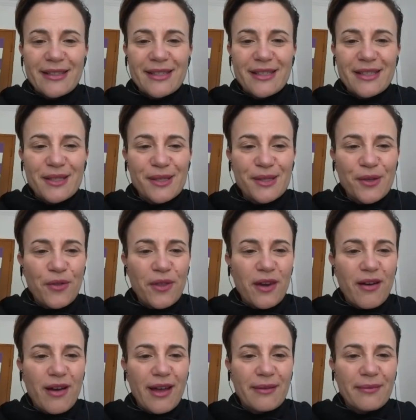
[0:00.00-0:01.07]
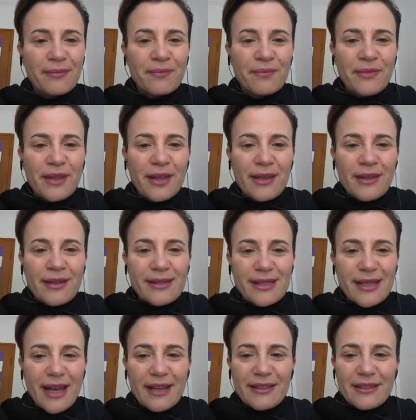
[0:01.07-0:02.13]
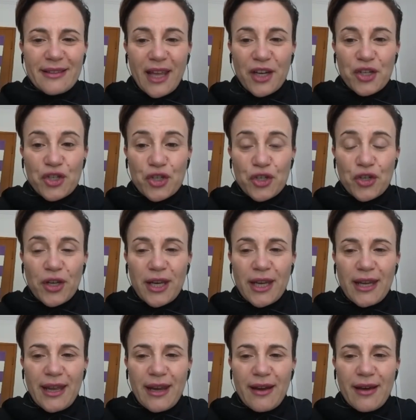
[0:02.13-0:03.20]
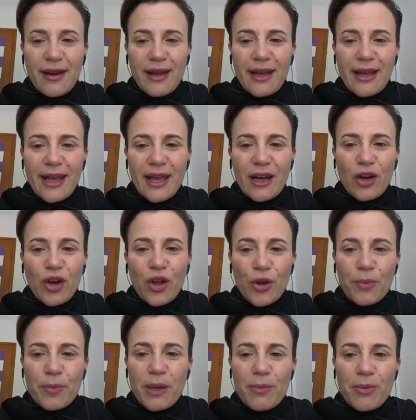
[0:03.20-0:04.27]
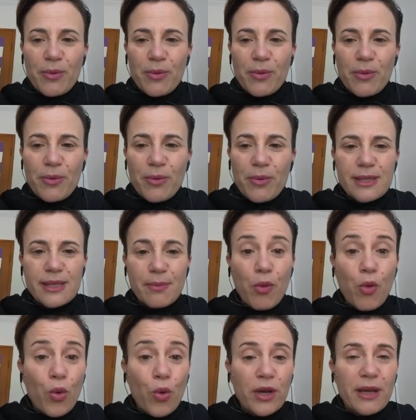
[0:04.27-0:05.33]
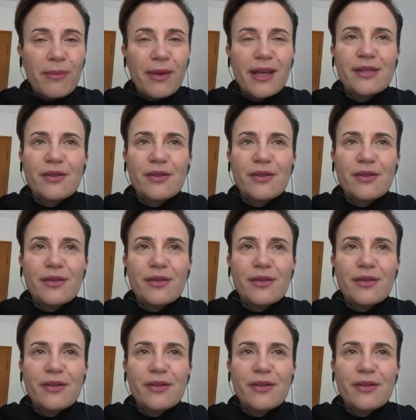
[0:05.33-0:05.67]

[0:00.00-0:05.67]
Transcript: so then I started that journey, and I had a lot of people supporting me.